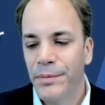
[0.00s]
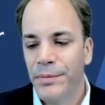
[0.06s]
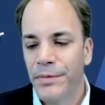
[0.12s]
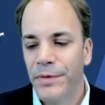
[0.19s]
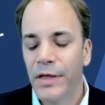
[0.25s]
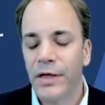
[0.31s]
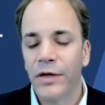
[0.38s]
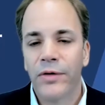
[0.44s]

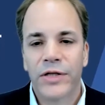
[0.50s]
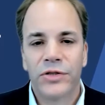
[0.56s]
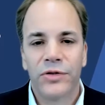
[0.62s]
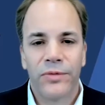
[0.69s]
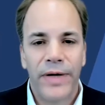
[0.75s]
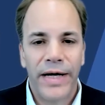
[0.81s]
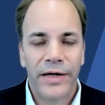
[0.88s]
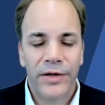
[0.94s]
Congressional
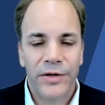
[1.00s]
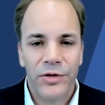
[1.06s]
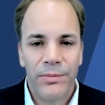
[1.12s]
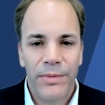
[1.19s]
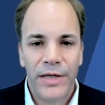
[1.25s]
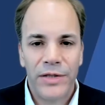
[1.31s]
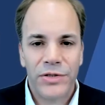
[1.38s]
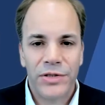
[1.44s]
Record, you
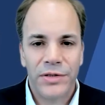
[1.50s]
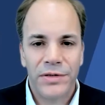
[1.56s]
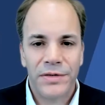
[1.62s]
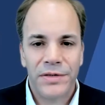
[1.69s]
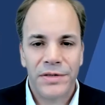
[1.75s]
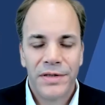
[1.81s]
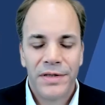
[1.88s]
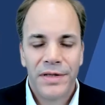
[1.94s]

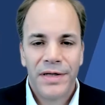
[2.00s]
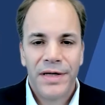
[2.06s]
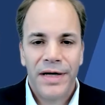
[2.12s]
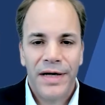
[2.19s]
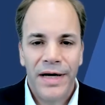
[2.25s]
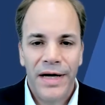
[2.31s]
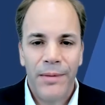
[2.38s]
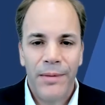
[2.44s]
mentioned
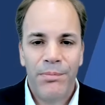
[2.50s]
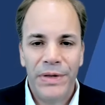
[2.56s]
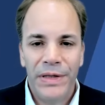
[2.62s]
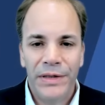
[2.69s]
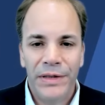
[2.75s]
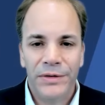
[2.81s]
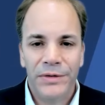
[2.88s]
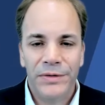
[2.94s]

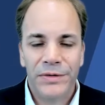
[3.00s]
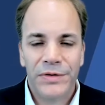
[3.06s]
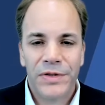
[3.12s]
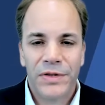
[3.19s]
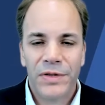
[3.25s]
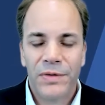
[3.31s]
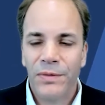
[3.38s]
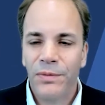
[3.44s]
bills.
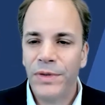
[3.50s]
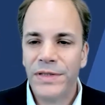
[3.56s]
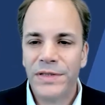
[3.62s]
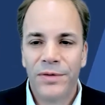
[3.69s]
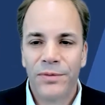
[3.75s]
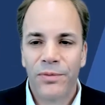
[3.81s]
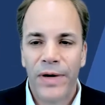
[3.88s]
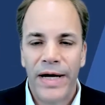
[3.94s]
What's
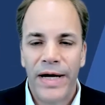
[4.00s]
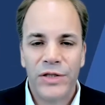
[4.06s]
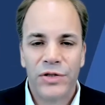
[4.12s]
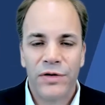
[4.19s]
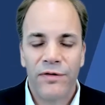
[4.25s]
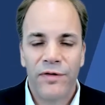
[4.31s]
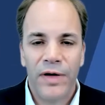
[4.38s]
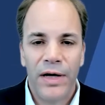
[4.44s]
the range
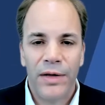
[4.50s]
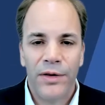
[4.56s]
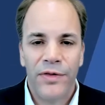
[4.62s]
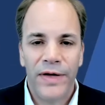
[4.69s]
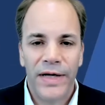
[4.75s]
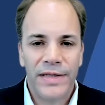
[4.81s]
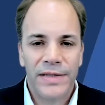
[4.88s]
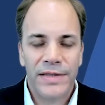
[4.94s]
of other
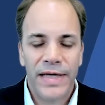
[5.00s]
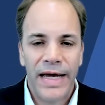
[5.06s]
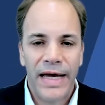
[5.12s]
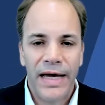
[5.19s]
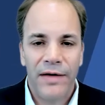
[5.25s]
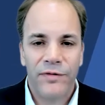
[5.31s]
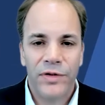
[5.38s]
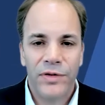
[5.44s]
things they
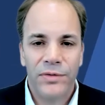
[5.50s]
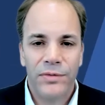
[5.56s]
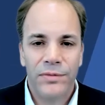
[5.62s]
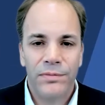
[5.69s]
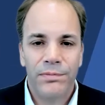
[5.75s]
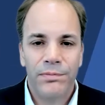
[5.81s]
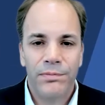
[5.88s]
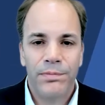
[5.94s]
have
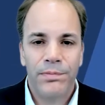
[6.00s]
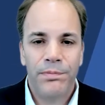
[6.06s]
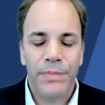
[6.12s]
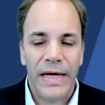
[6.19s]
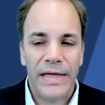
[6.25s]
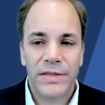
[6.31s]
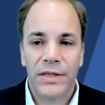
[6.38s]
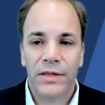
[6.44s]
you
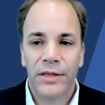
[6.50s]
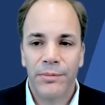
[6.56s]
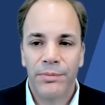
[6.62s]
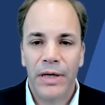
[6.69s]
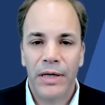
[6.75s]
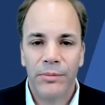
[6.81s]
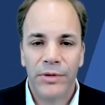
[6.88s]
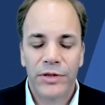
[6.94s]
basically
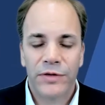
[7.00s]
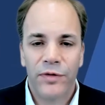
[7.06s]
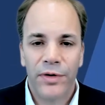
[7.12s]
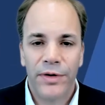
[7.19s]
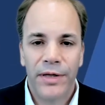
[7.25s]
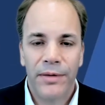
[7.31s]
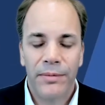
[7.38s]
publish for them?